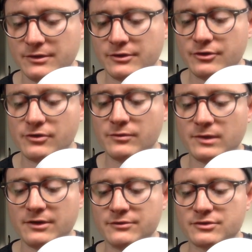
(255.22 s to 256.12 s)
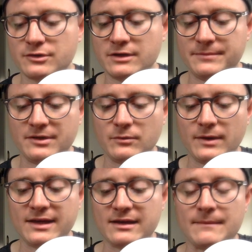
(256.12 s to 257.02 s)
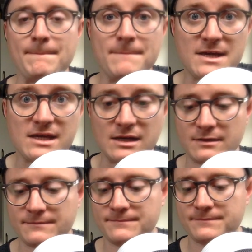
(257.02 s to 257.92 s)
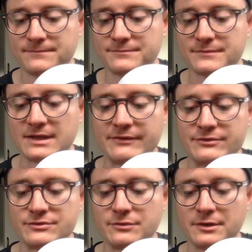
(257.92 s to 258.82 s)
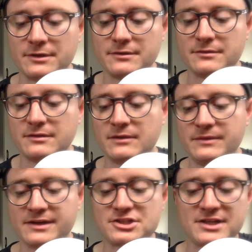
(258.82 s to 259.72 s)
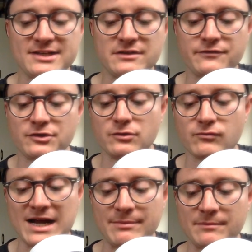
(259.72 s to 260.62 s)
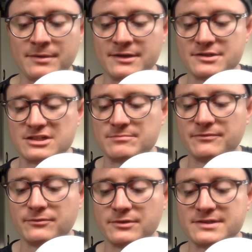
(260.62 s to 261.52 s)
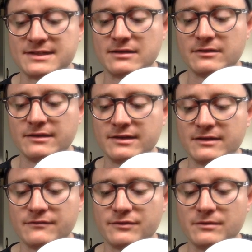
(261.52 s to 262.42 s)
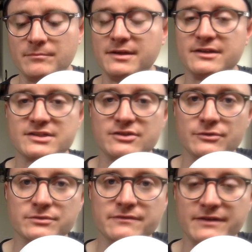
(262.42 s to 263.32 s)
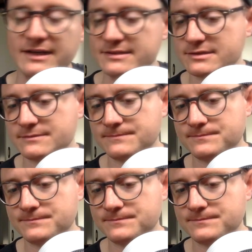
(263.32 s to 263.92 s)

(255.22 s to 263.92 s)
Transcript: You're the one who's going to be awaking me, I retort, and we exchange a few rabbit punches before settling in for the big snooze fest.